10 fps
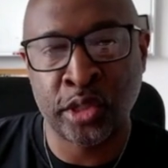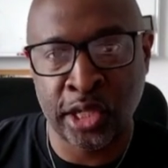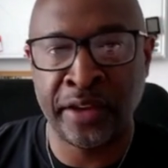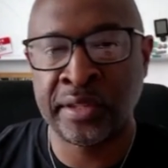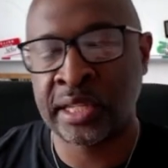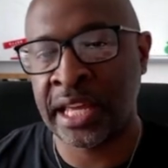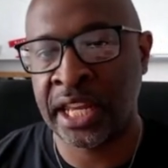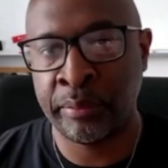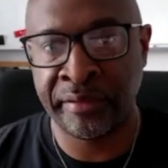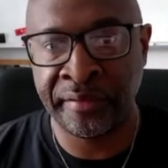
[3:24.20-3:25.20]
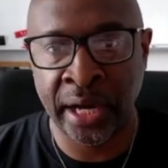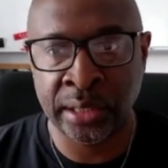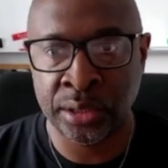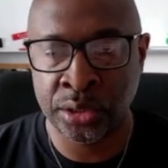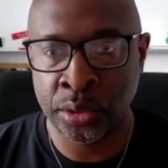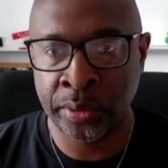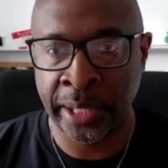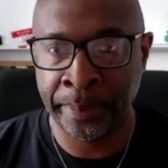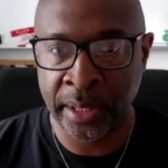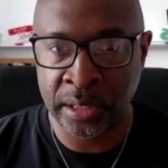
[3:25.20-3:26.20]
services that they provide to
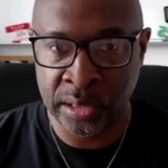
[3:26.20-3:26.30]
them.